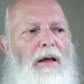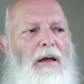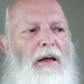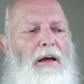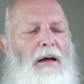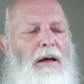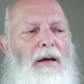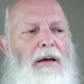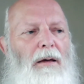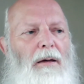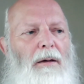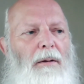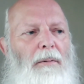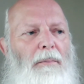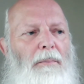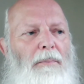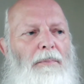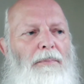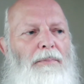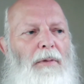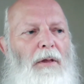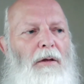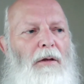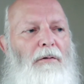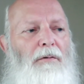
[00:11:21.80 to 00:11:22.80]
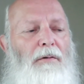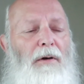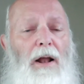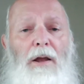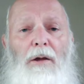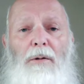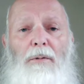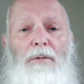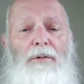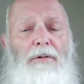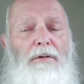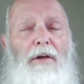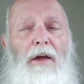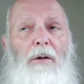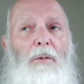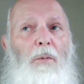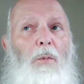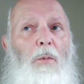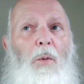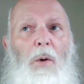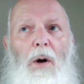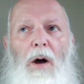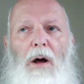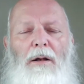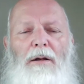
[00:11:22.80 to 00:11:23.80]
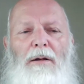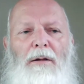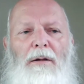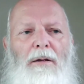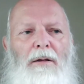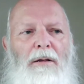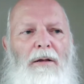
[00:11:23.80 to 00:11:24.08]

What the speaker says: a value of, say, 1,